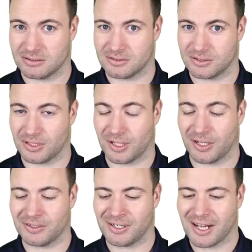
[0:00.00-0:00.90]

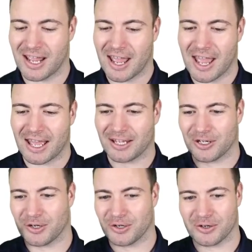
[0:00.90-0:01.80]

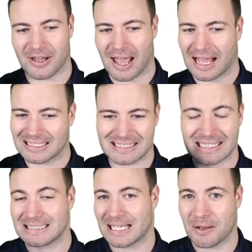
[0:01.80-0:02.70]
as an
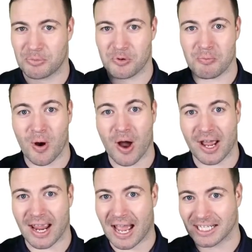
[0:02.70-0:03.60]
example,
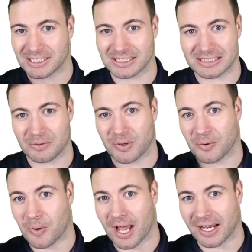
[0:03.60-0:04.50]
my agency went
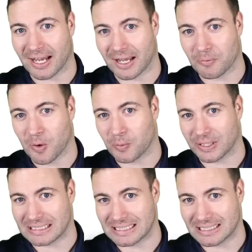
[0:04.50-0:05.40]
away, and what we
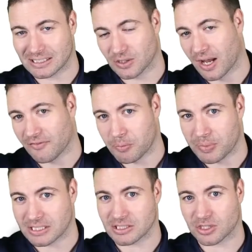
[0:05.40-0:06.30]
did is I have a
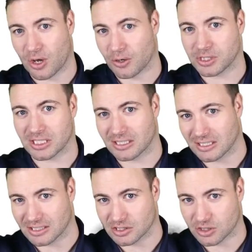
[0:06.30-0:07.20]
business coaching
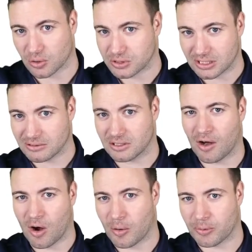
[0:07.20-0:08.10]
consulting
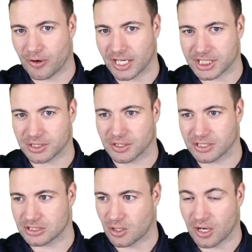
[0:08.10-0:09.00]
operation on the
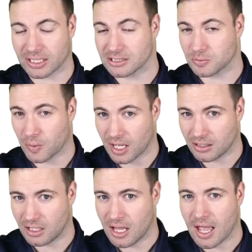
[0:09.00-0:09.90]
side as
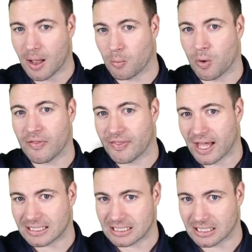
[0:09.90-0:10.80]
well. And what
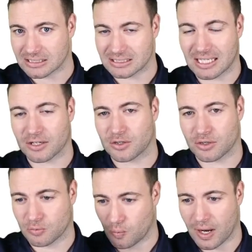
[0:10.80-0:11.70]
that does is that
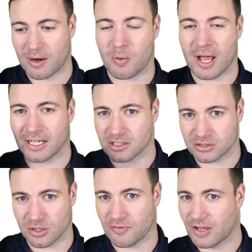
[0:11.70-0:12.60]
went away and
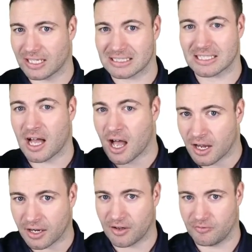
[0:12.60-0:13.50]
surveyed a
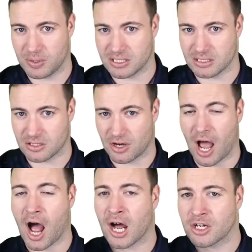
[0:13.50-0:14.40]
ton of business owners,
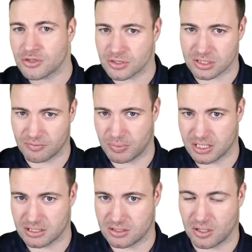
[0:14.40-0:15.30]
hundreds of
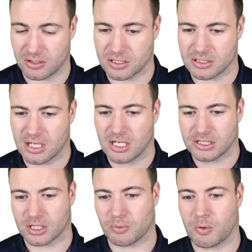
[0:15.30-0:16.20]
business owners.
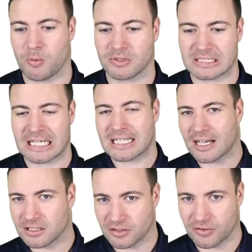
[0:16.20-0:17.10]
So we sent
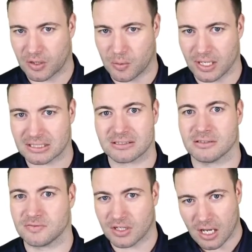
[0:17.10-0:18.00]
out the request
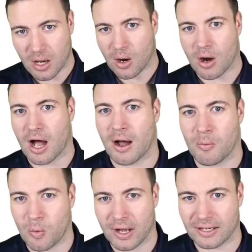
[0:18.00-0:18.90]
of
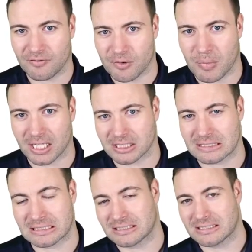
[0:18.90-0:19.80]
what information
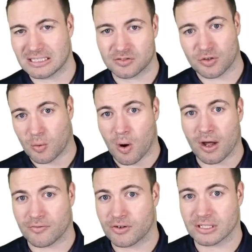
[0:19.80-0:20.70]
is
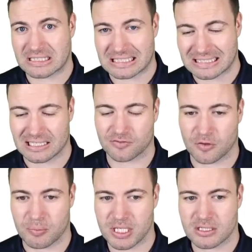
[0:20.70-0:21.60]
required for a successful
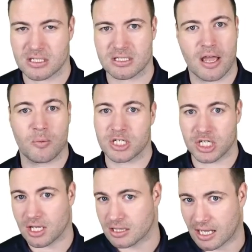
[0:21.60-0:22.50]
business. And we
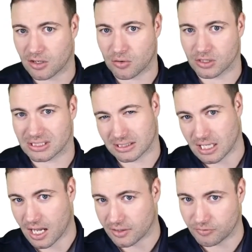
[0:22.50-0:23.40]
shared that across a
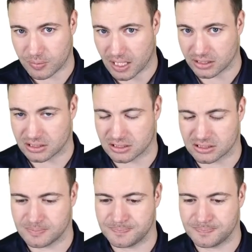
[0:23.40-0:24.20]
ton of places.